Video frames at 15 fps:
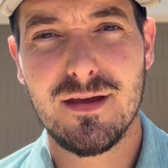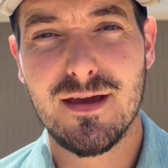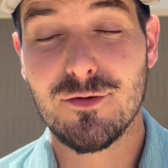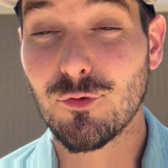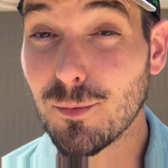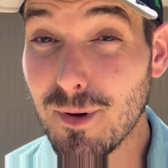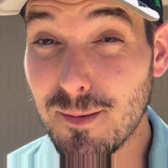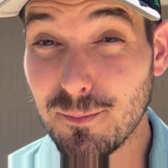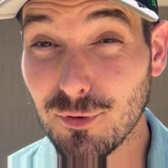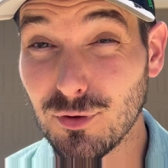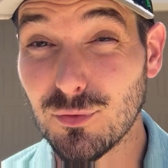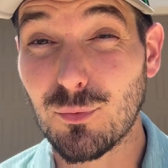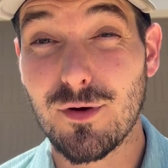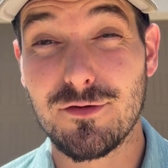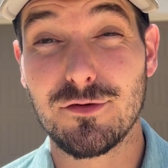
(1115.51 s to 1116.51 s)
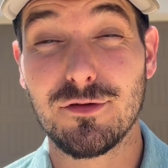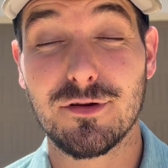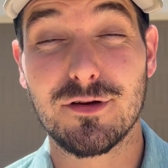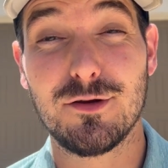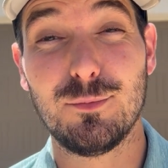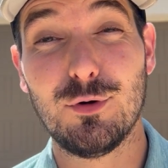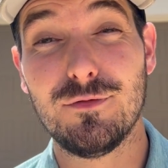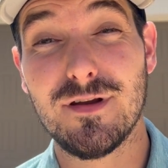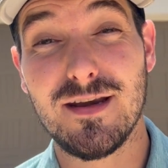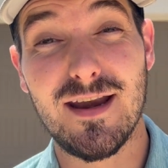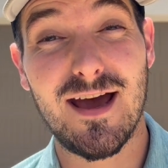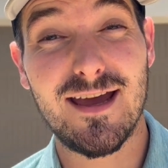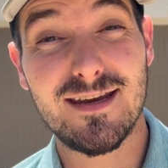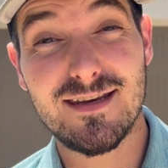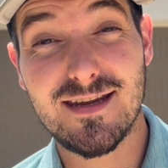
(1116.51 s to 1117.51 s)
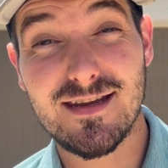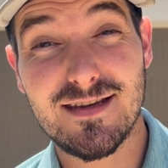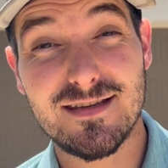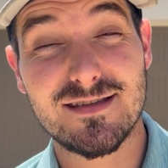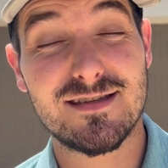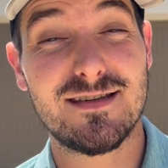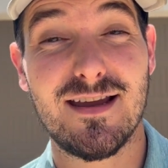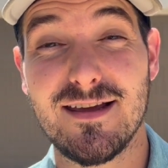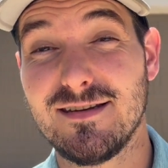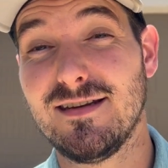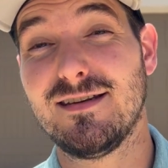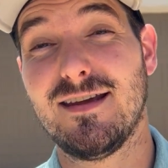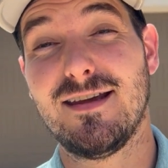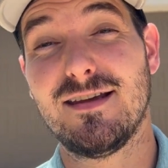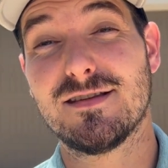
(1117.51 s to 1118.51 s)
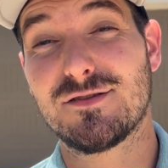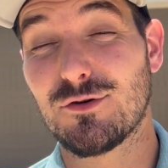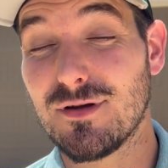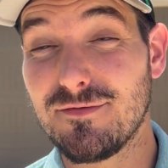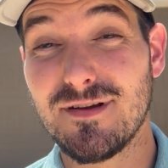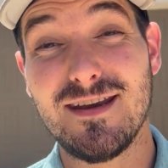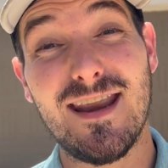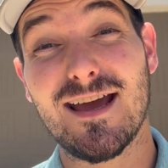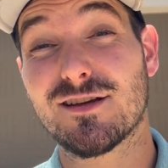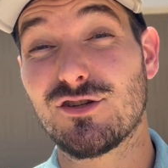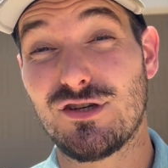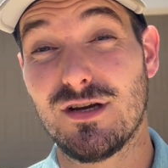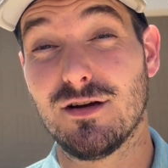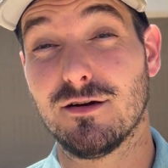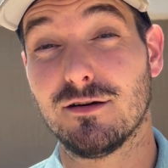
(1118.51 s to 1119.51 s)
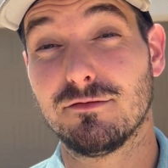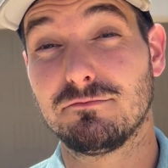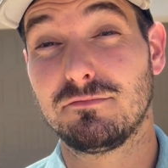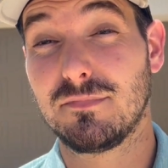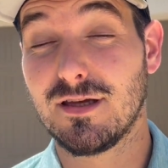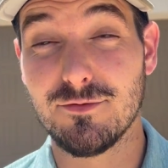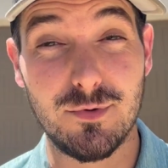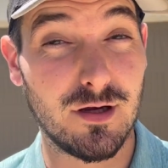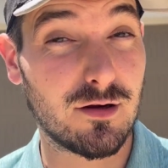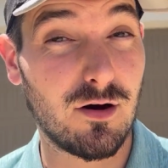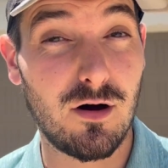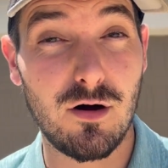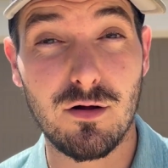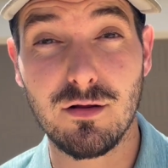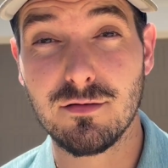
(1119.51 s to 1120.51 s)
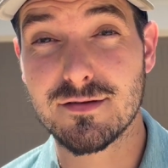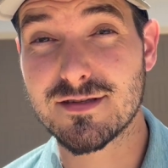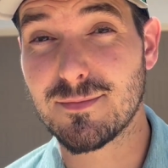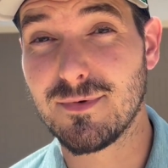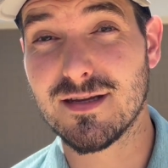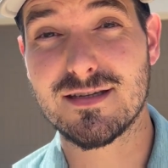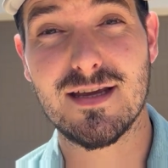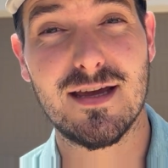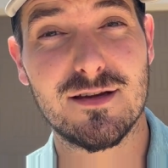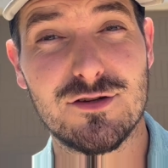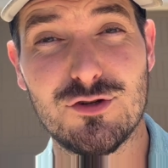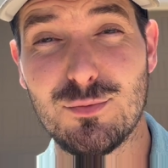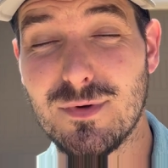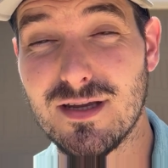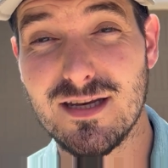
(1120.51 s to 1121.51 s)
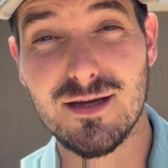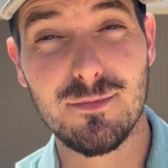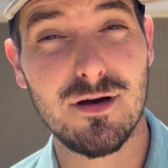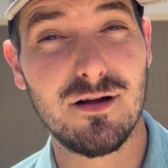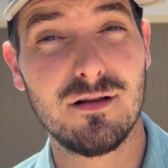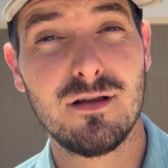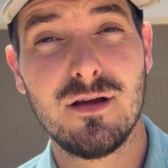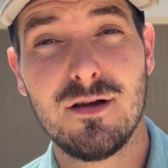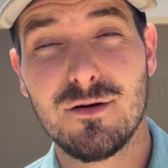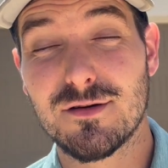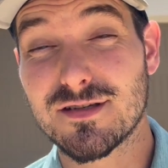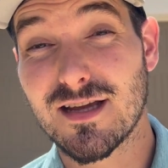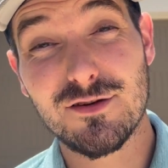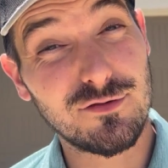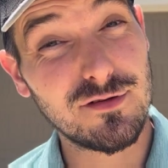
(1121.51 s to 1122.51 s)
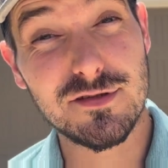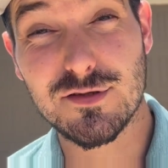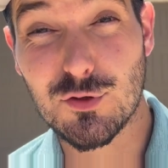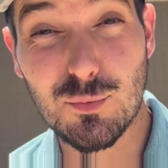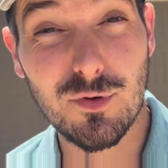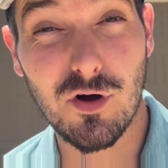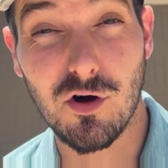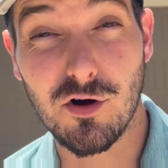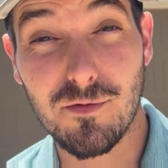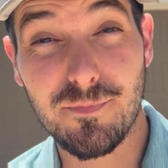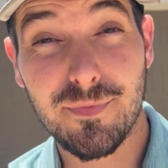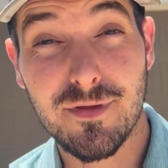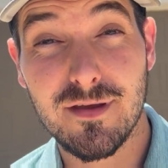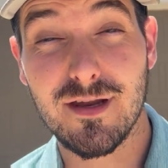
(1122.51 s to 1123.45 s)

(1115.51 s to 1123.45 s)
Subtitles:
And remember, whether you're looking to move in 9 days, 90 days, or even next year, give me a call, send me a text, shoot me an email, or schedule a Zoom call.